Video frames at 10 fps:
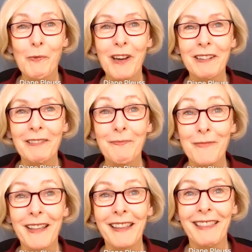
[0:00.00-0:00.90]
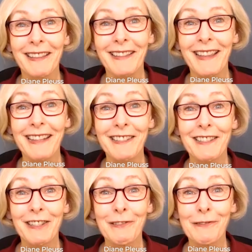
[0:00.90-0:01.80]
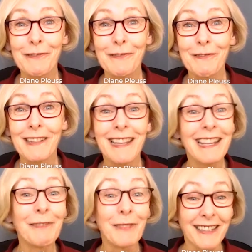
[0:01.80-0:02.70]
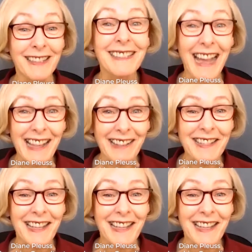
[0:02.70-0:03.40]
one myth is that you need a million dollars,